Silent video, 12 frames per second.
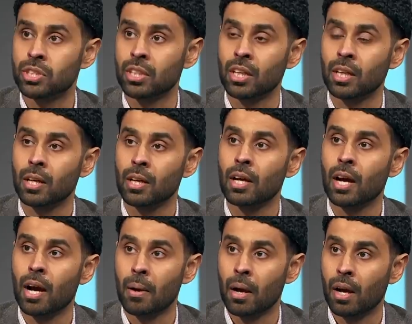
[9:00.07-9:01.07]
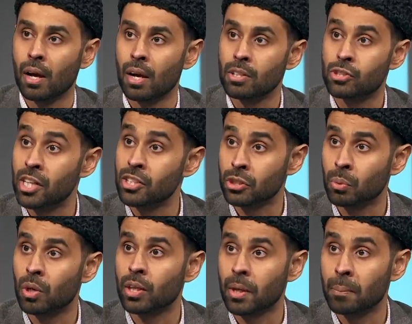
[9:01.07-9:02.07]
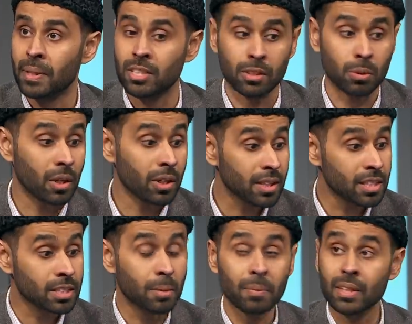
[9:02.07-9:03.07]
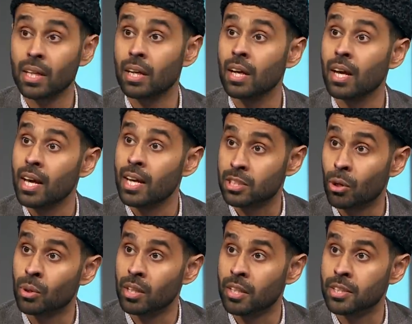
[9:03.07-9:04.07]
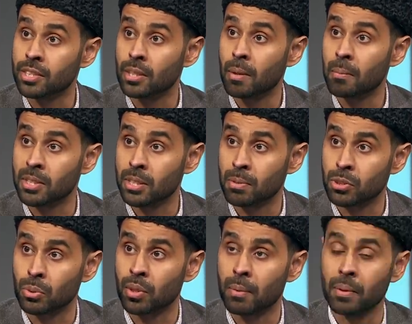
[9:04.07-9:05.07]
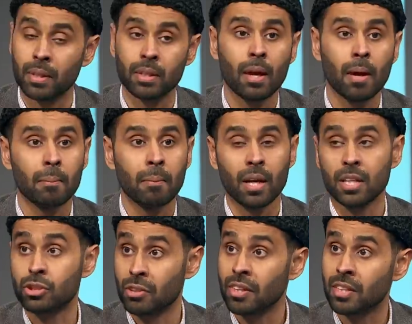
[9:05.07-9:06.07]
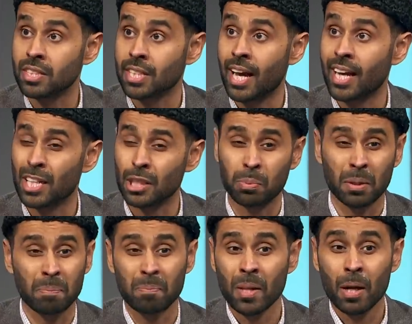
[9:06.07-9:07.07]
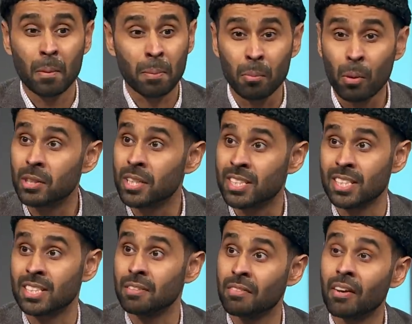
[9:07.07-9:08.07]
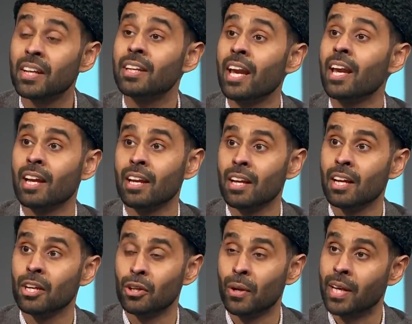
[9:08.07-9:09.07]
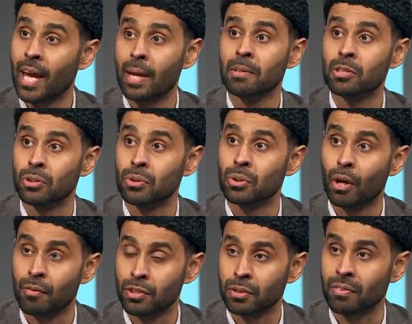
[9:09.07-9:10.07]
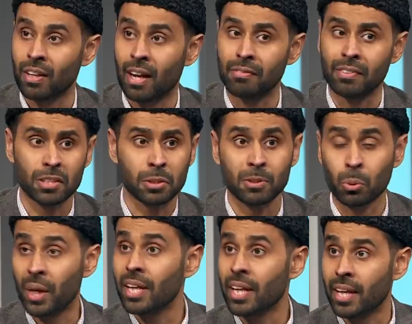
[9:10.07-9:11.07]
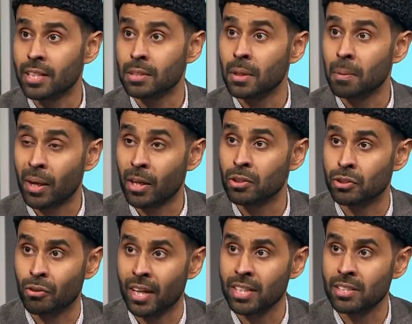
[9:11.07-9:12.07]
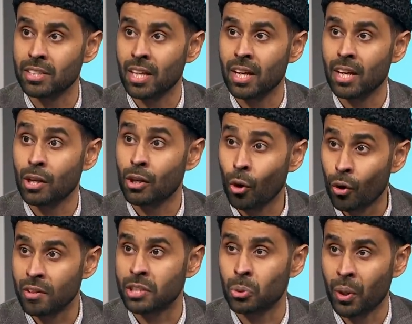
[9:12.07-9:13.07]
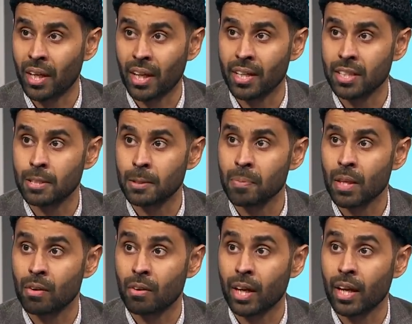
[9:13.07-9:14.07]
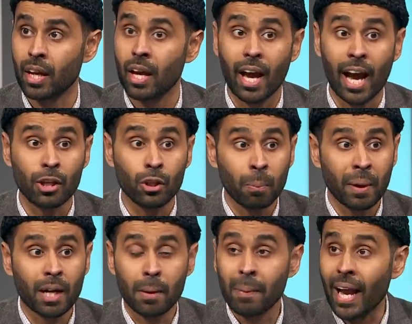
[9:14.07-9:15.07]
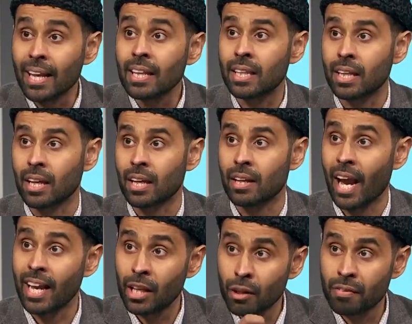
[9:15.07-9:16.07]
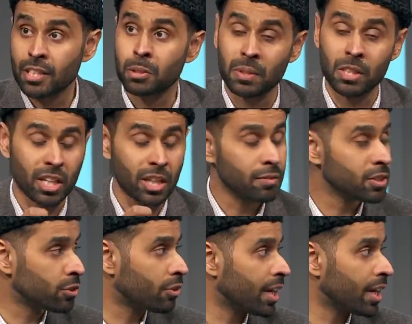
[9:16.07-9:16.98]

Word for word: see a, a change in the world and peace in the world. And this is something that His Holiness Mirza Masroor Ahmad, may Allah strengthen his hand, has been promoting since the very day you know, he came into the office of Khilafat. It's been twenty years by God's grace, glorious twenty years, right? And you pick up anything, any of his speech, any of his